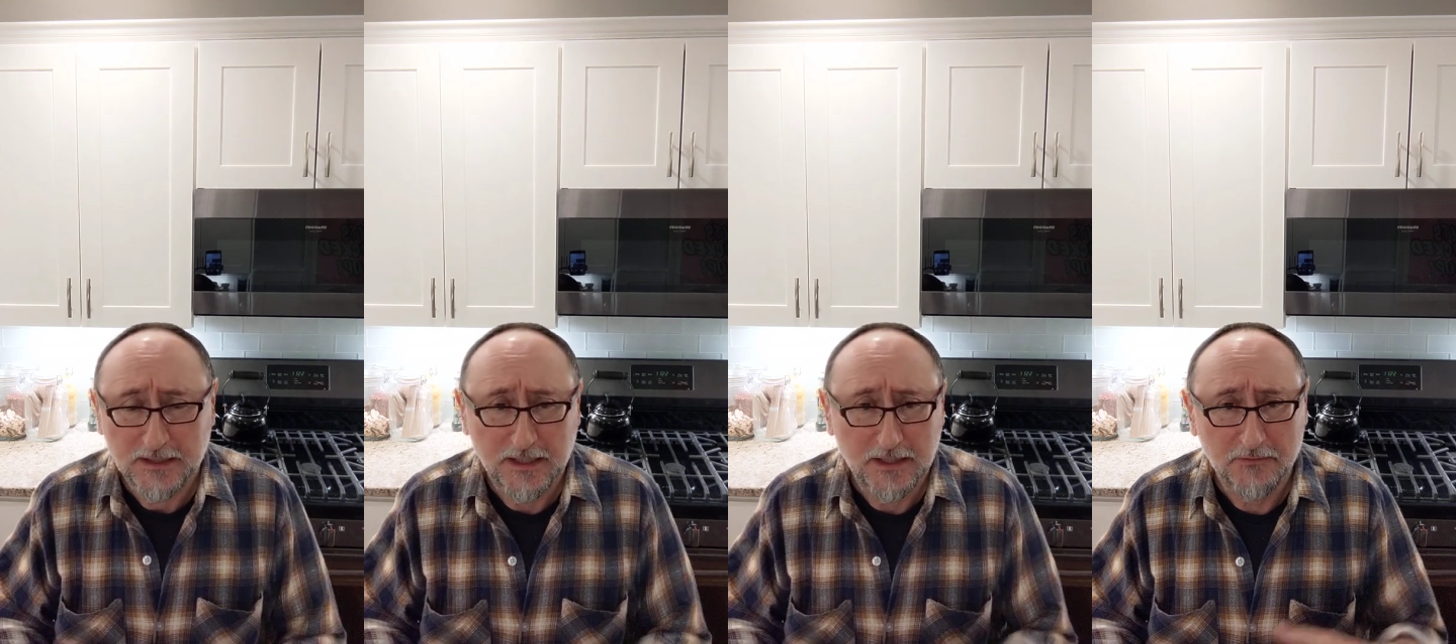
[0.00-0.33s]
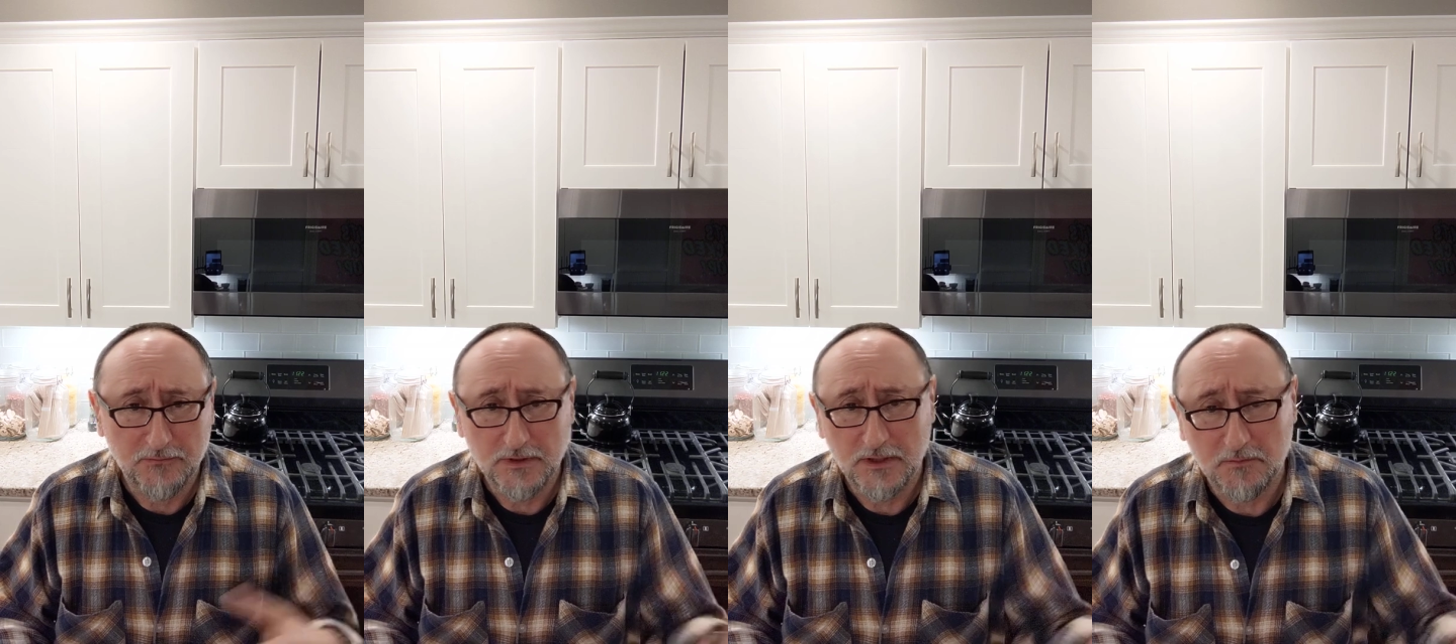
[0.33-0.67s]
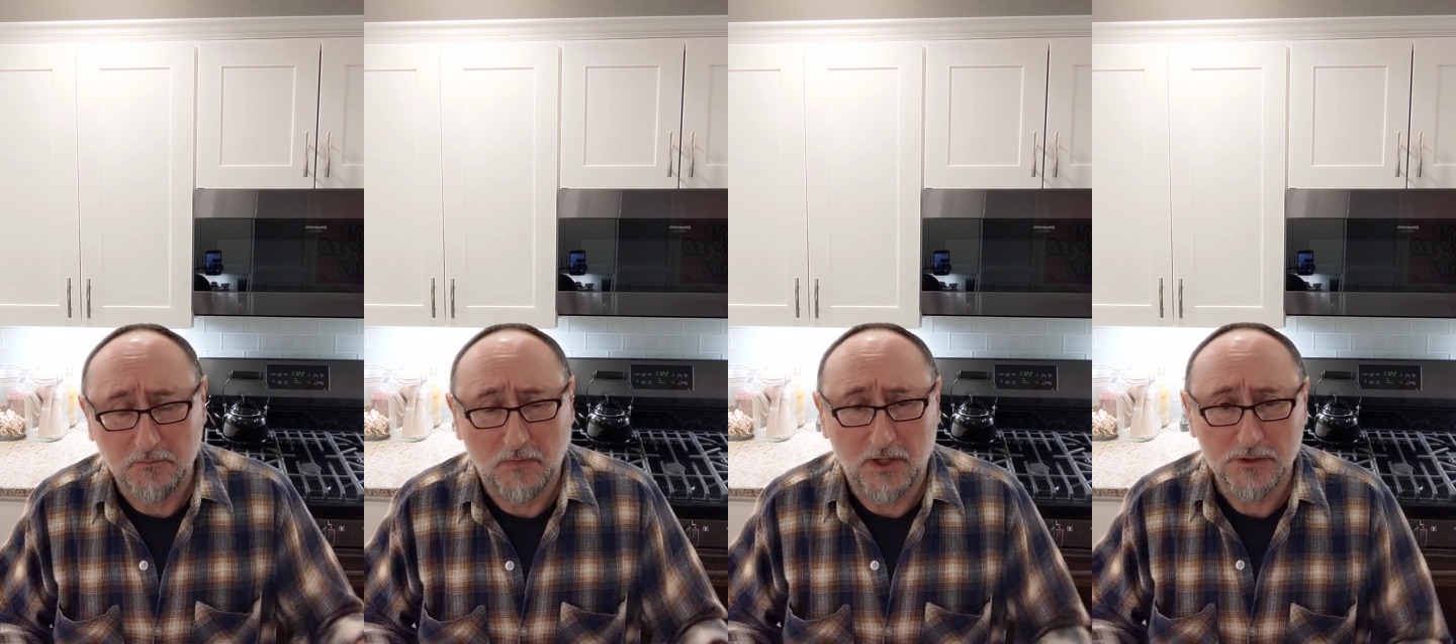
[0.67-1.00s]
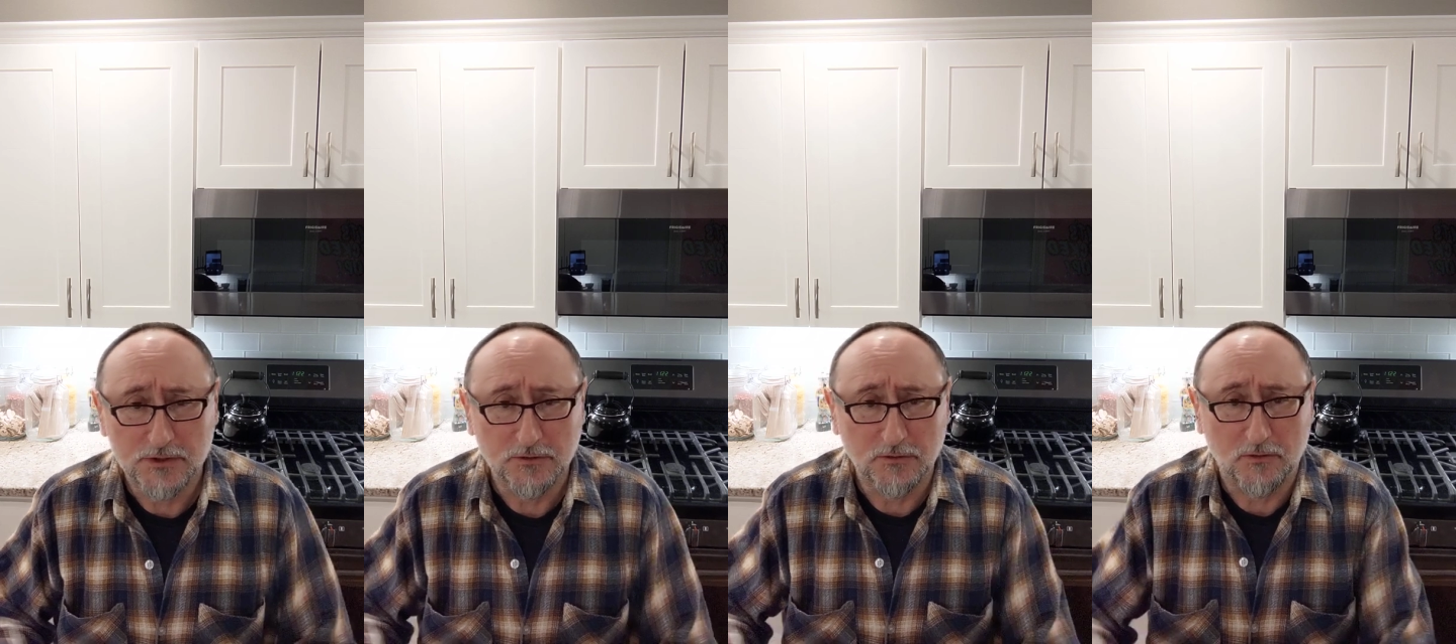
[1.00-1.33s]
and we are
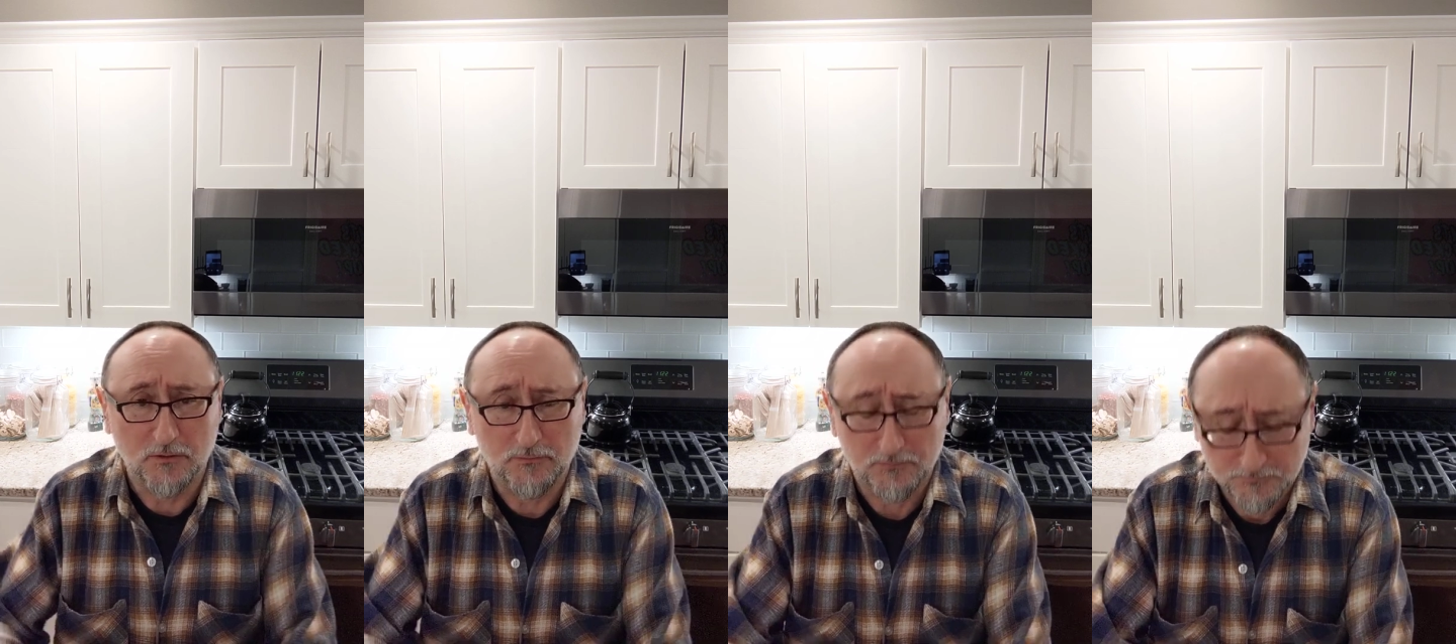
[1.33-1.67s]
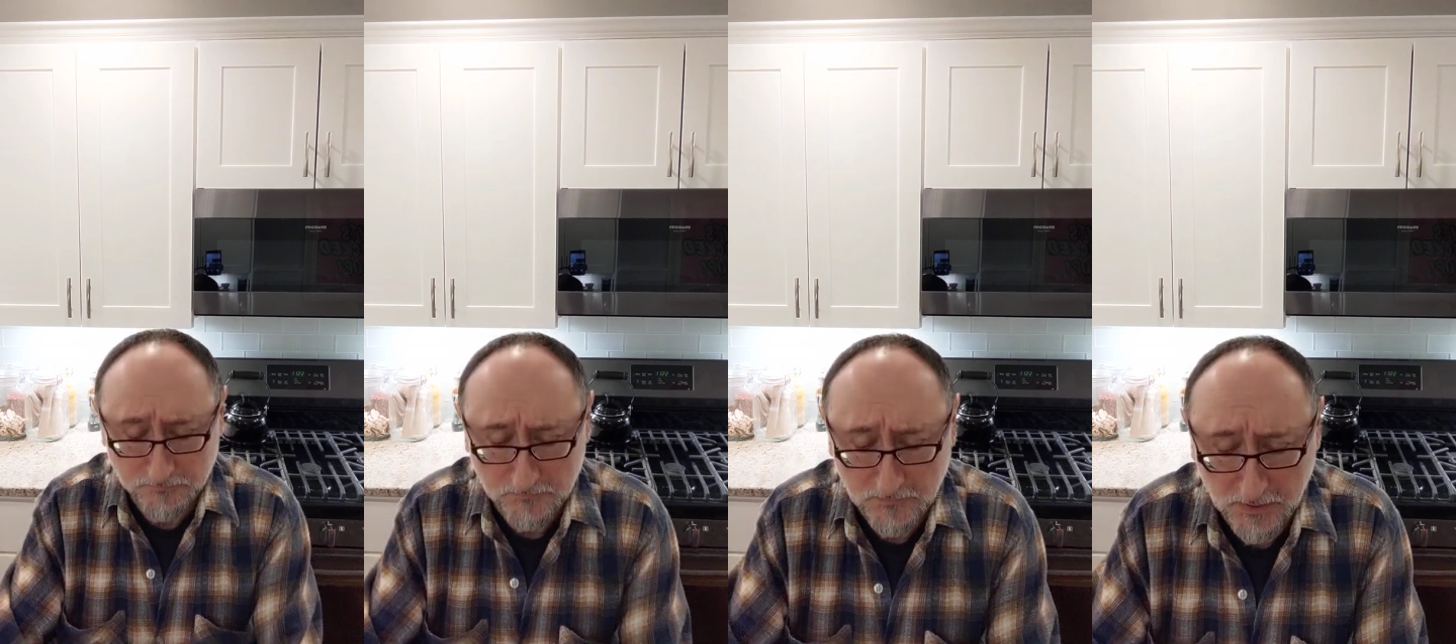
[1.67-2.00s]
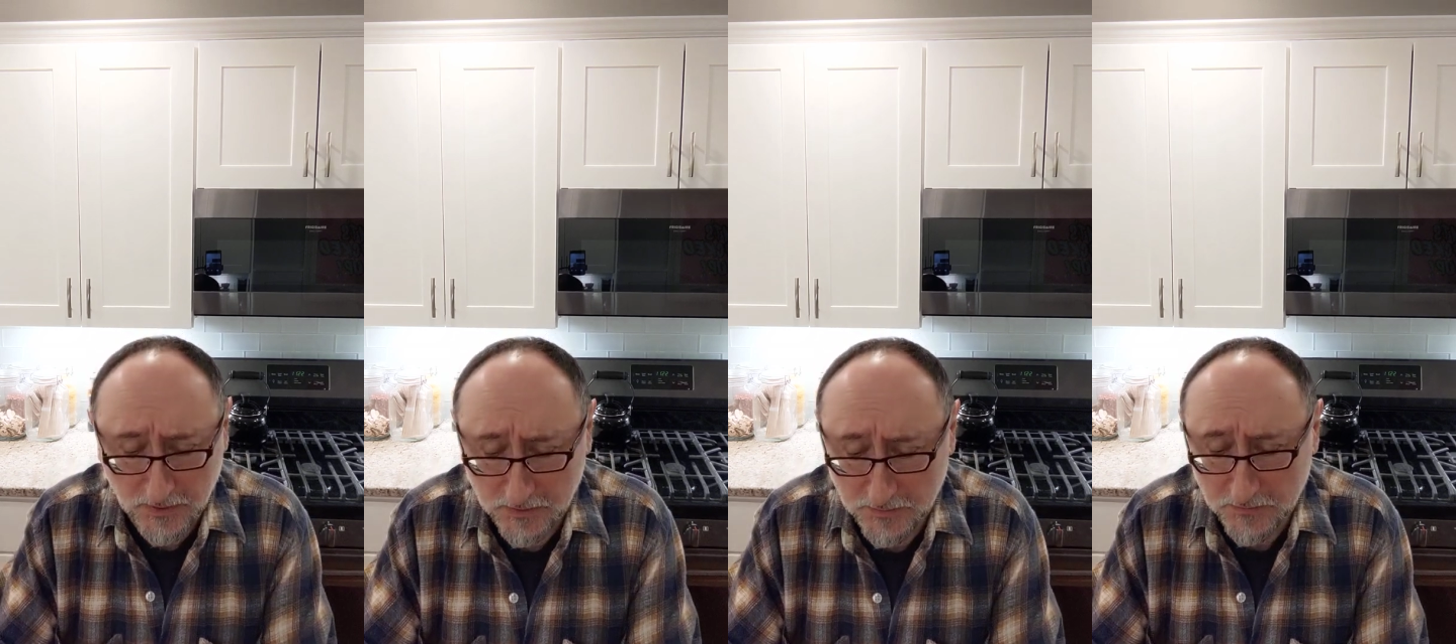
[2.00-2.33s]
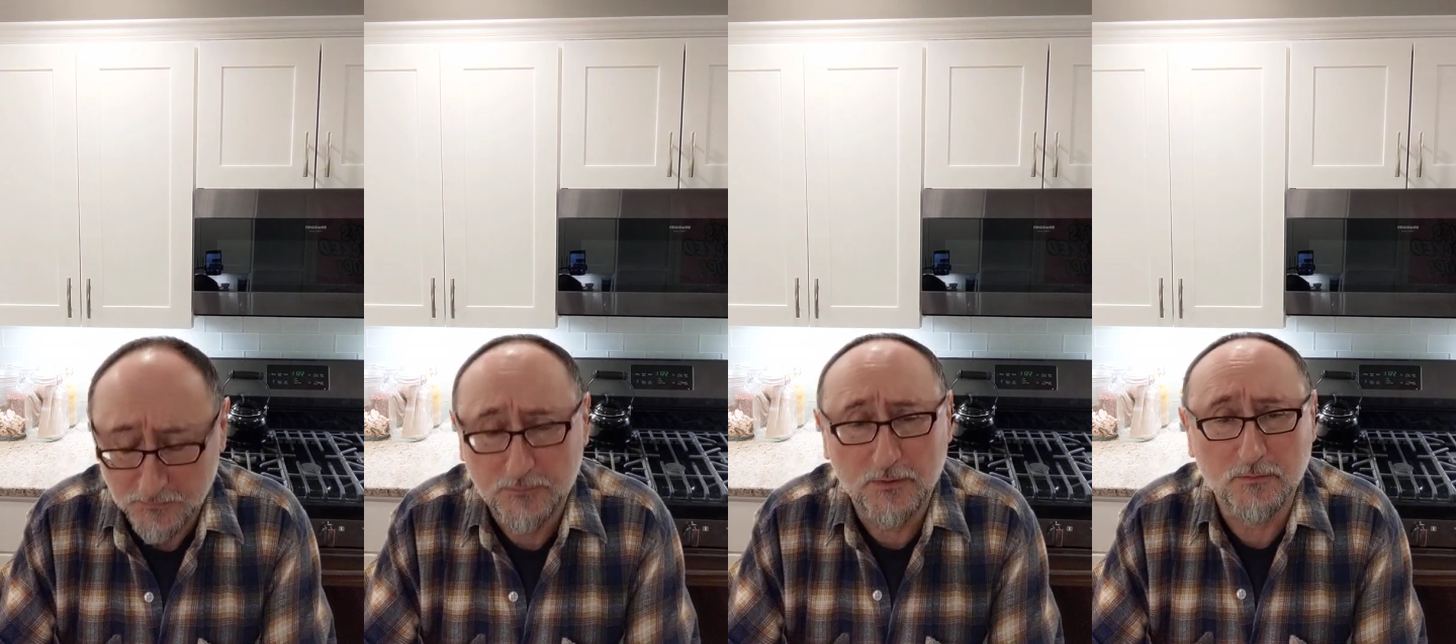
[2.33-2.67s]
marching off
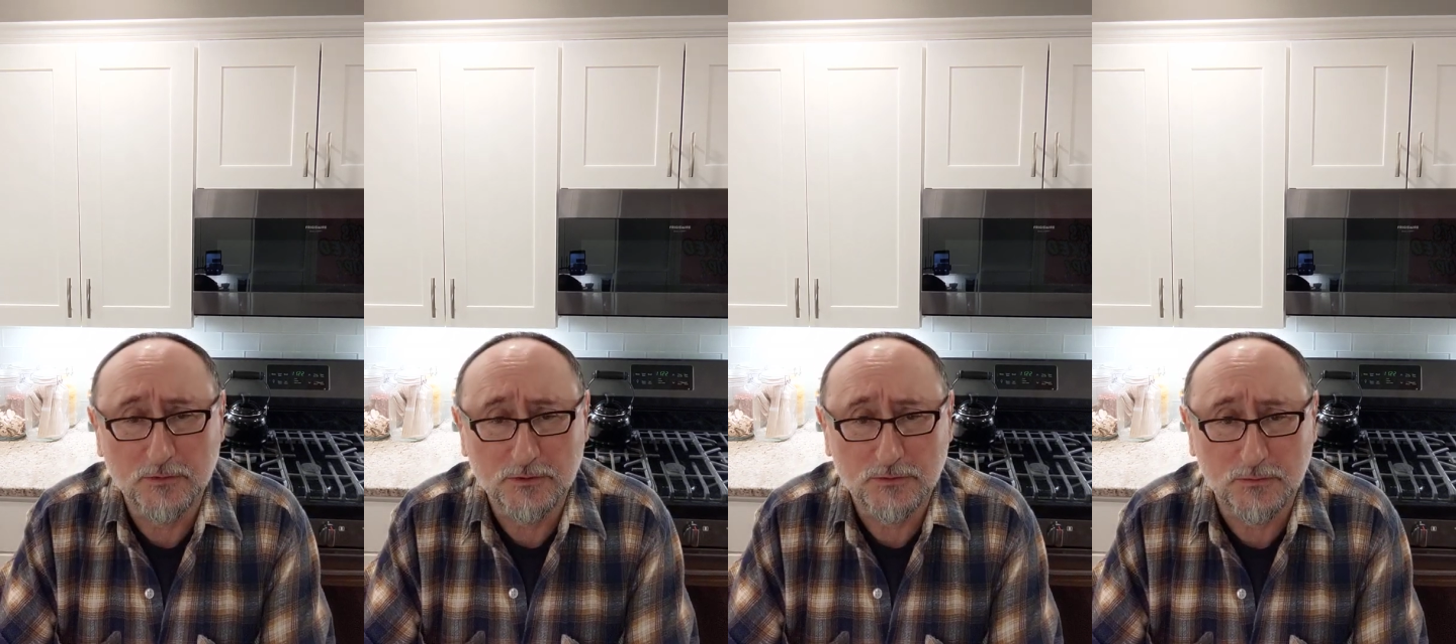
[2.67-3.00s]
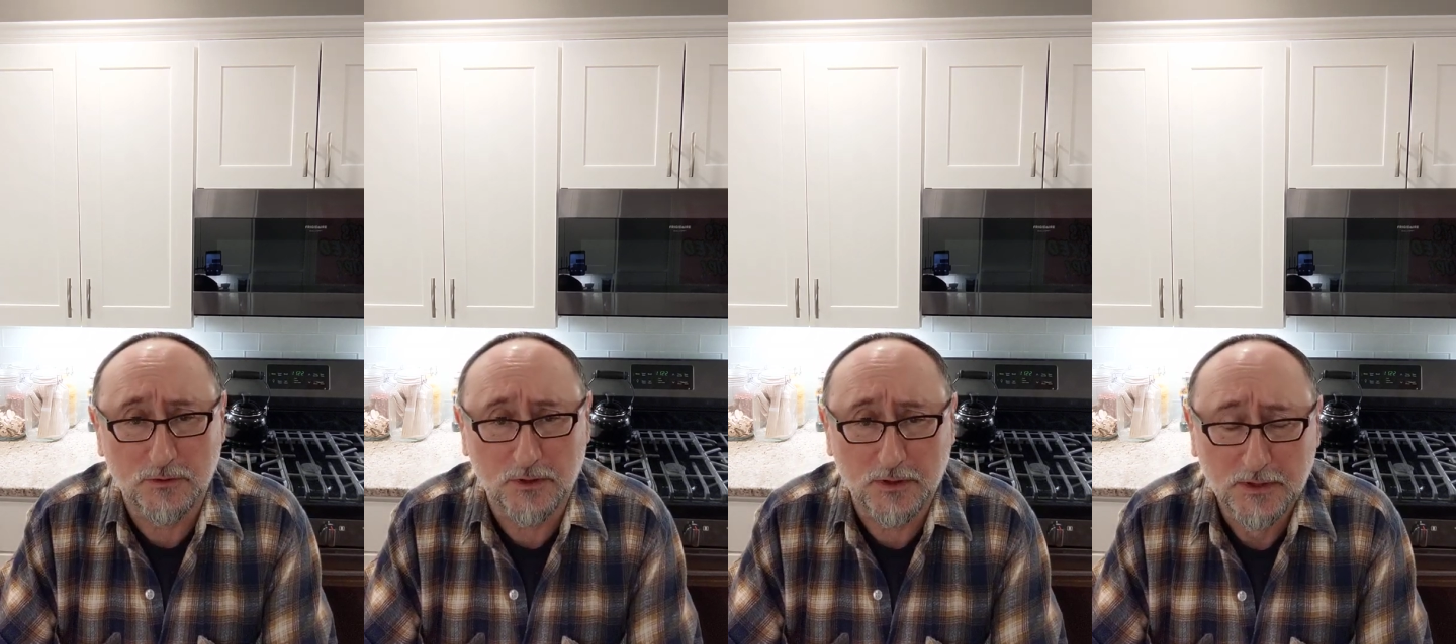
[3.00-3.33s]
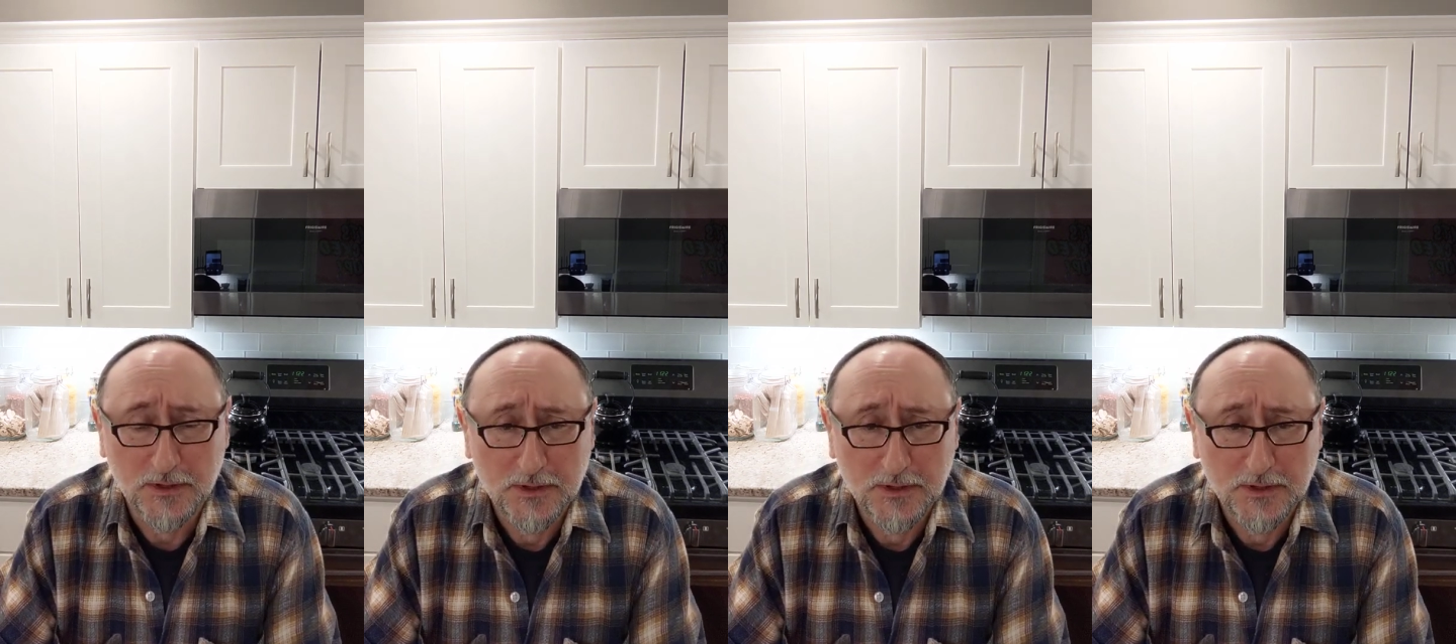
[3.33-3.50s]
from the store,